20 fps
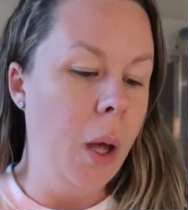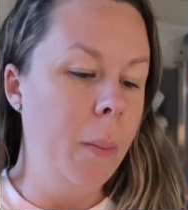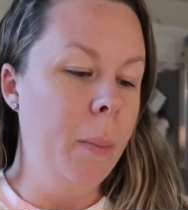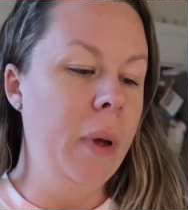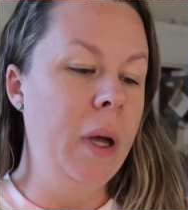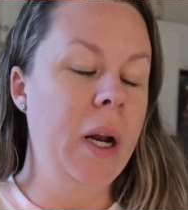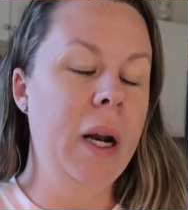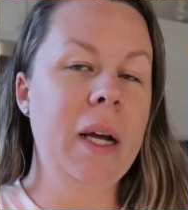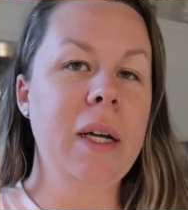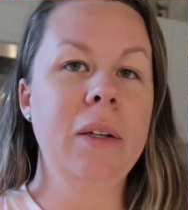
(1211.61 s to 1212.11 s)

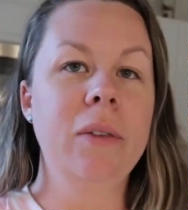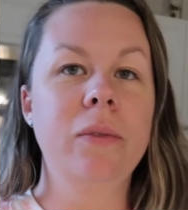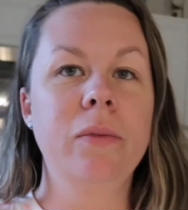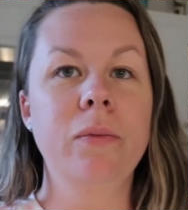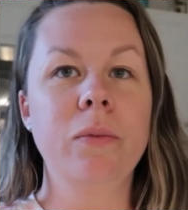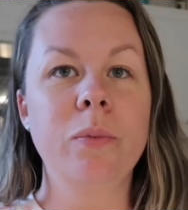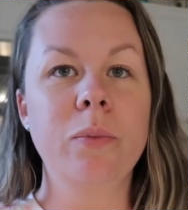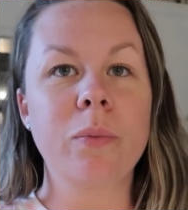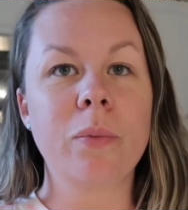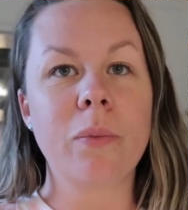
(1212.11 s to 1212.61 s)
But
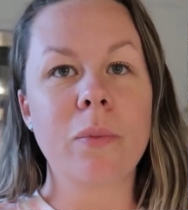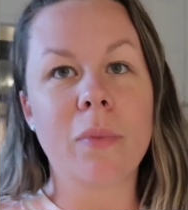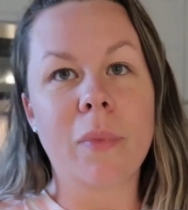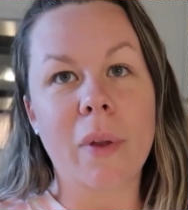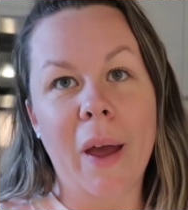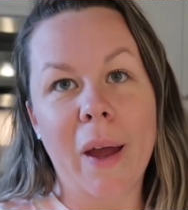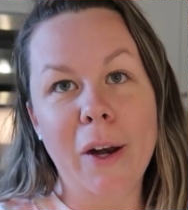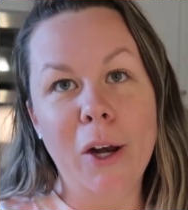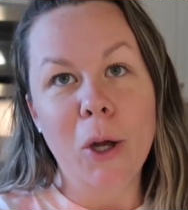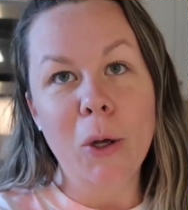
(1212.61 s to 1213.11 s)

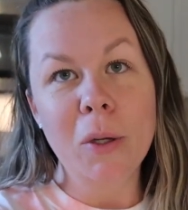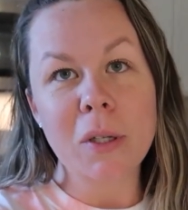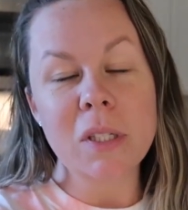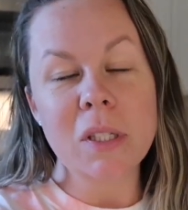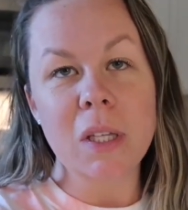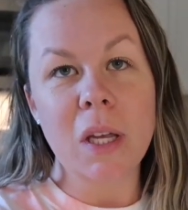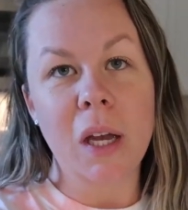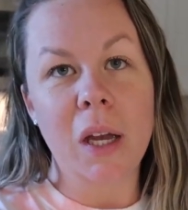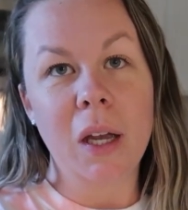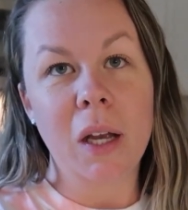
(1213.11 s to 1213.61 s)
I
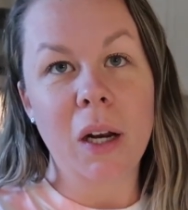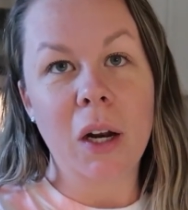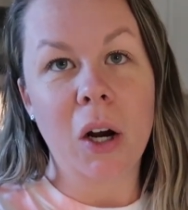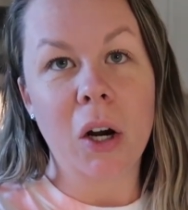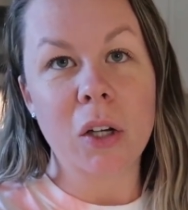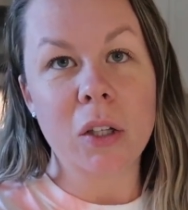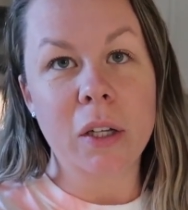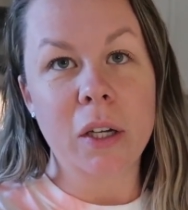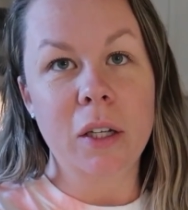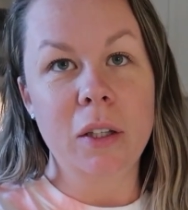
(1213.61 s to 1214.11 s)
noticed that
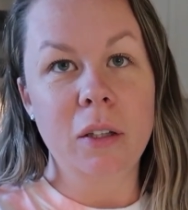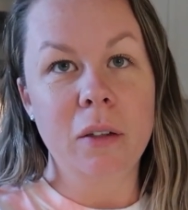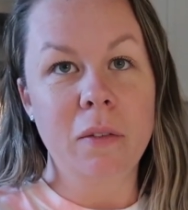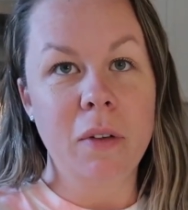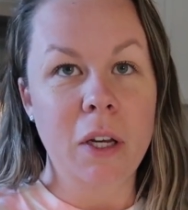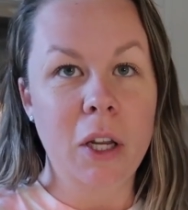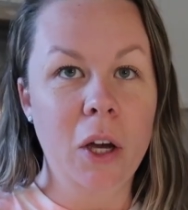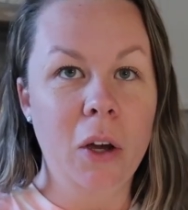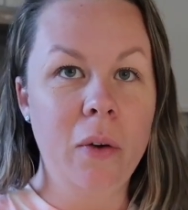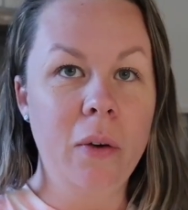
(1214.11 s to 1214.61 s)
early in the
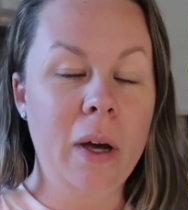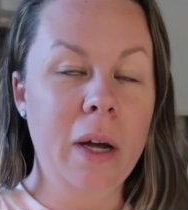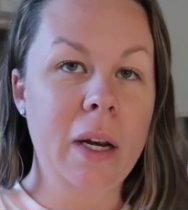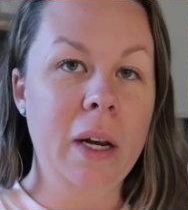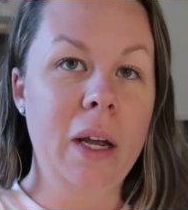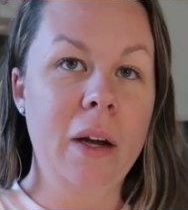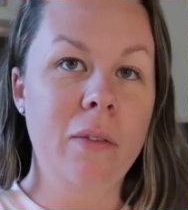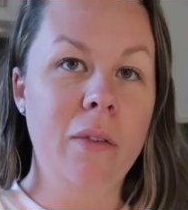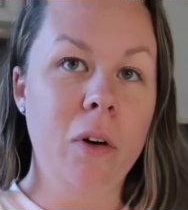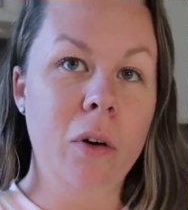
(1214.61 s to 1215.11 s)
video, I
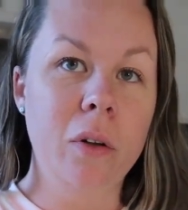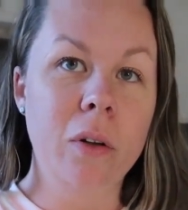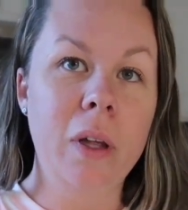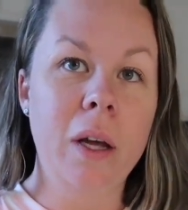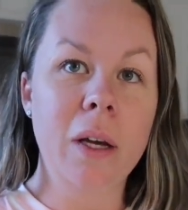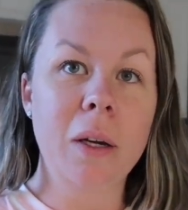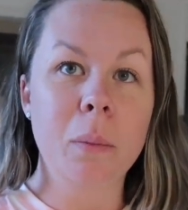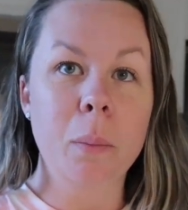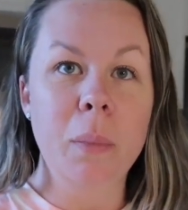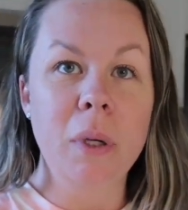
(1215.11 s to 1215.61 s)
never
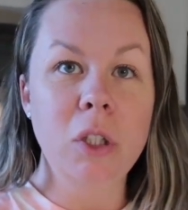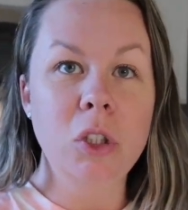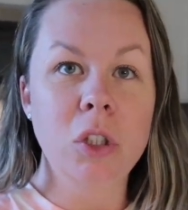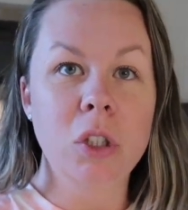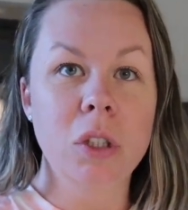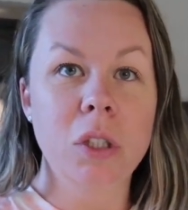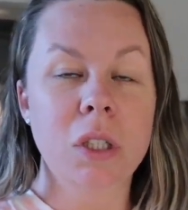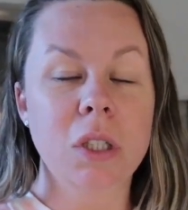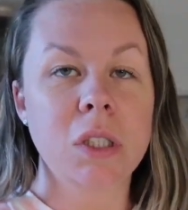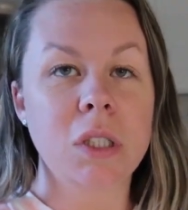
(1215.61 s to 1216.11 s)
like
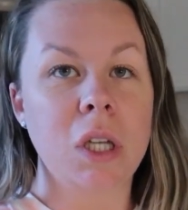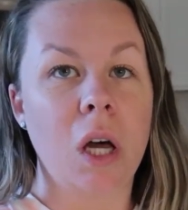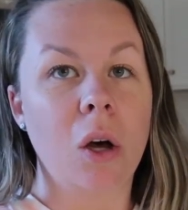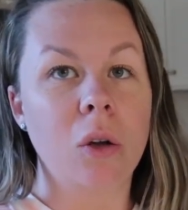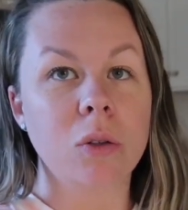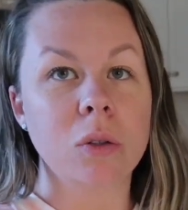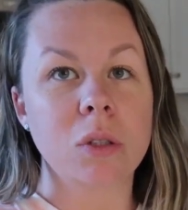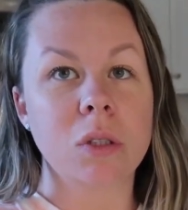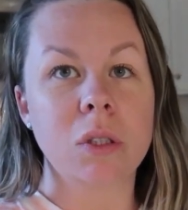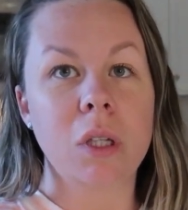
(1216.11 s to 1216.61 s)
mentioned the
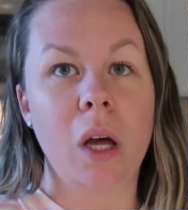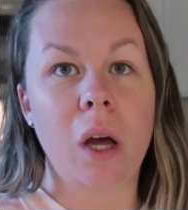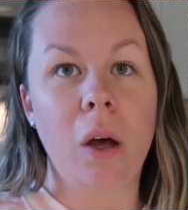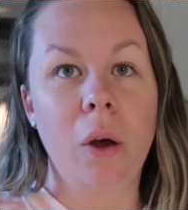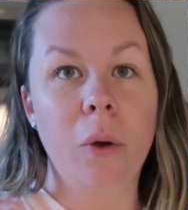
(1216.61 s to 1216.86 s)
sauce.